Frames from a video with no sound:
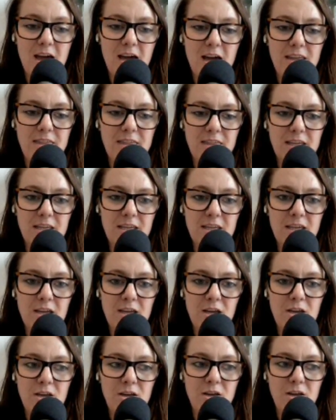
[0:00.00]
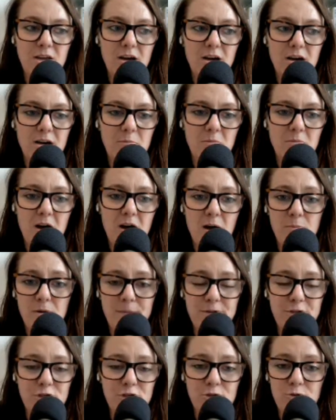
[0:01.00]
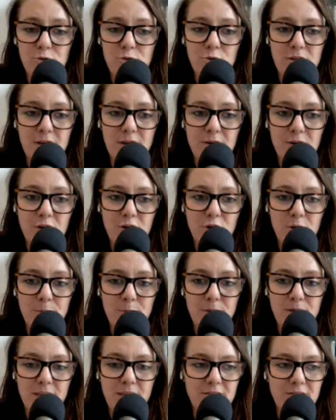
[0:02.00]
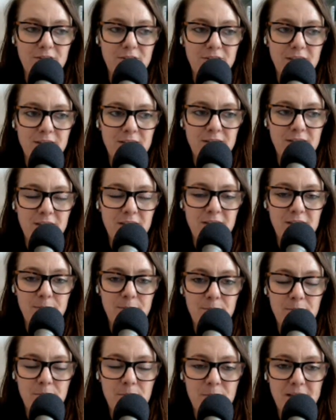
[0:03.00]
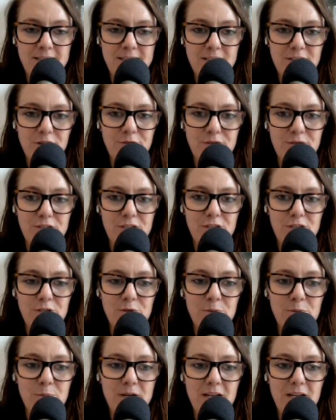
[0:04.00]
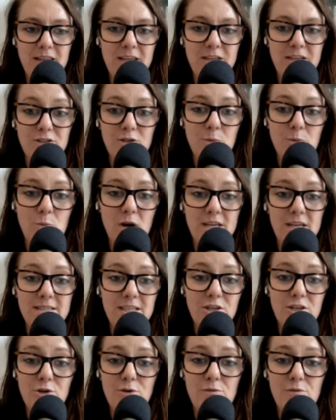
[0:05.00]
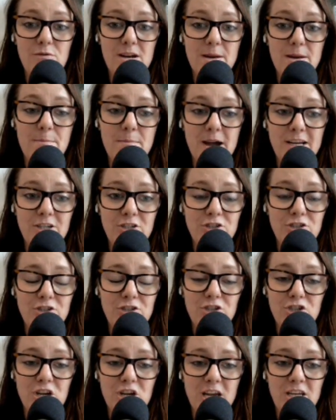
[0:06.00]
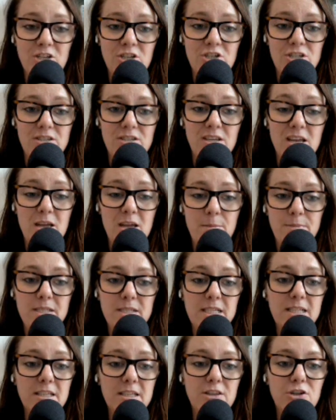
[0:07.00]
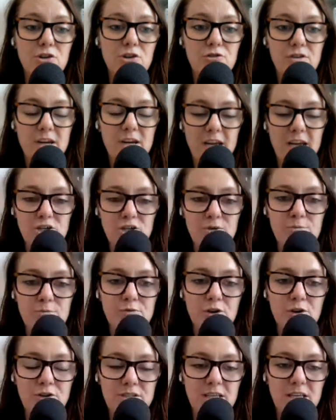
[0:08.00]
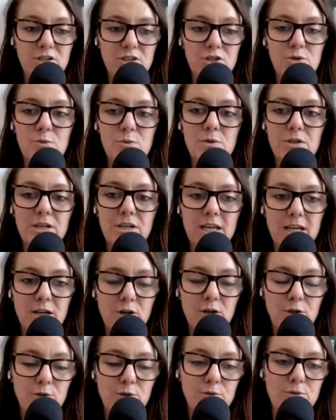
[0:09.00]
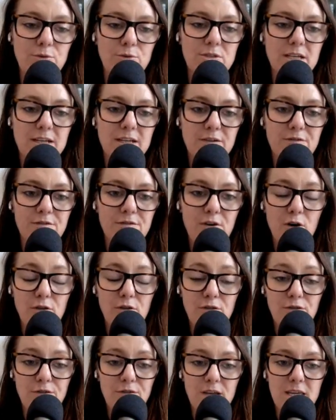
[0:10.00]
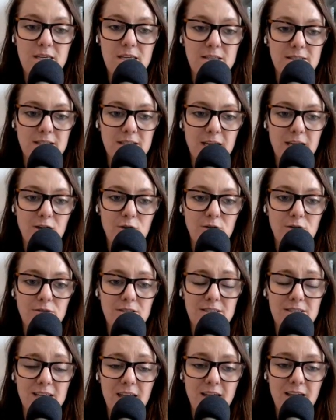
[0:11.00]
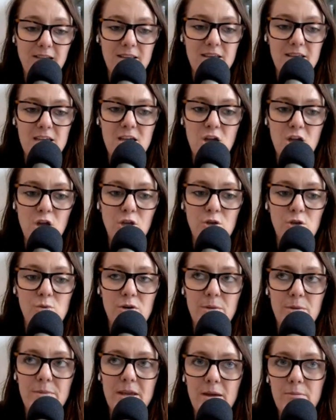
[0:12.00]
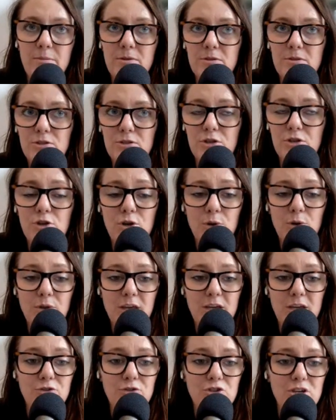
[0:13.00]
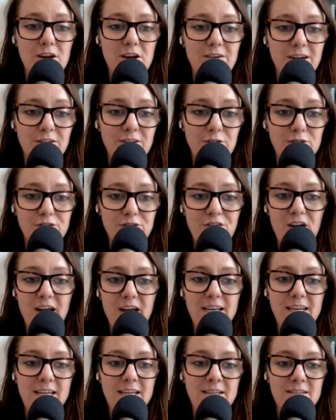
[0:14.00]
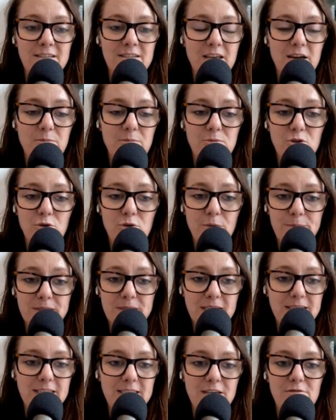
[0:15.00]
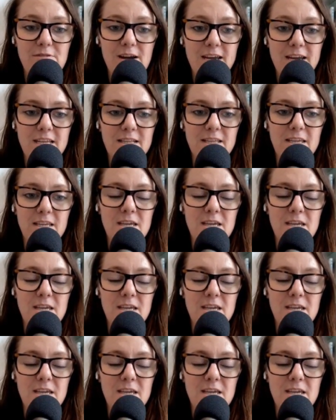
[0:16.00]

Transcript: I think I'll probably just call out a couple here and then pass it over to you. But I think some ways that you can really manage the change is, particularly at the creation process, you want to include and involve key stakeholders early. You want to be able to know that you're sharing those findings, you're updating regularly.